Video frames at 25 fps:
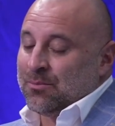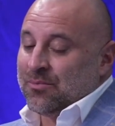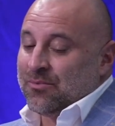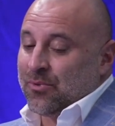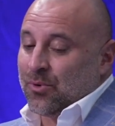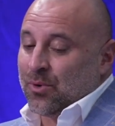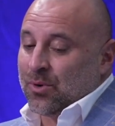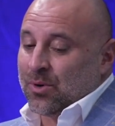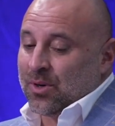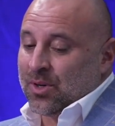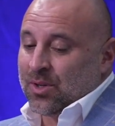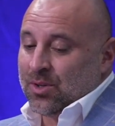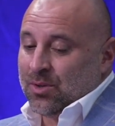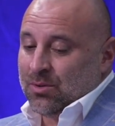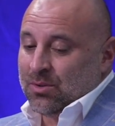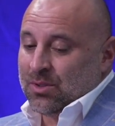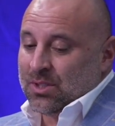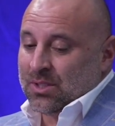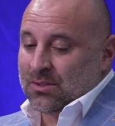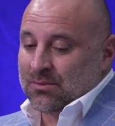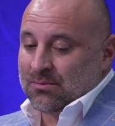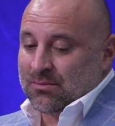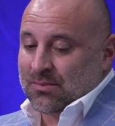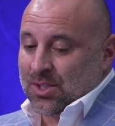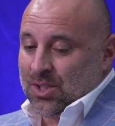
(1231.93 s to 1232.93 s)
for you
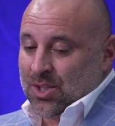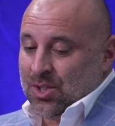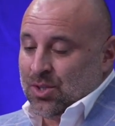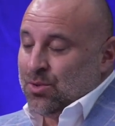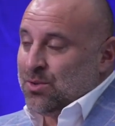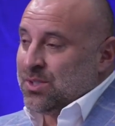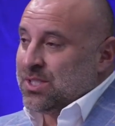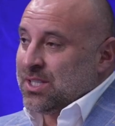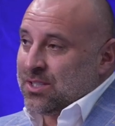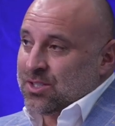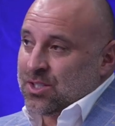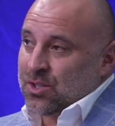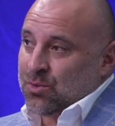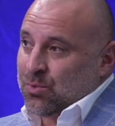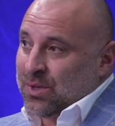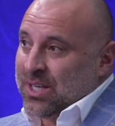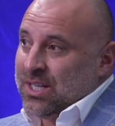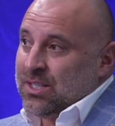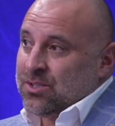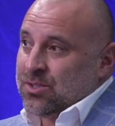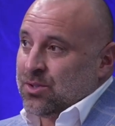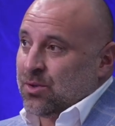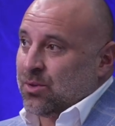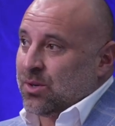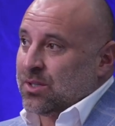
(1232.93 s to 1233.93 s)
to use as a
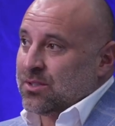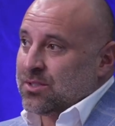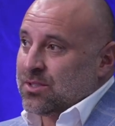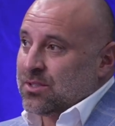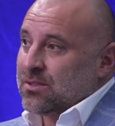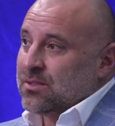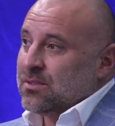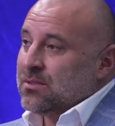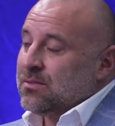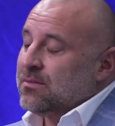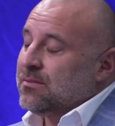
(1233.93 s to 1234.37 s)
resource.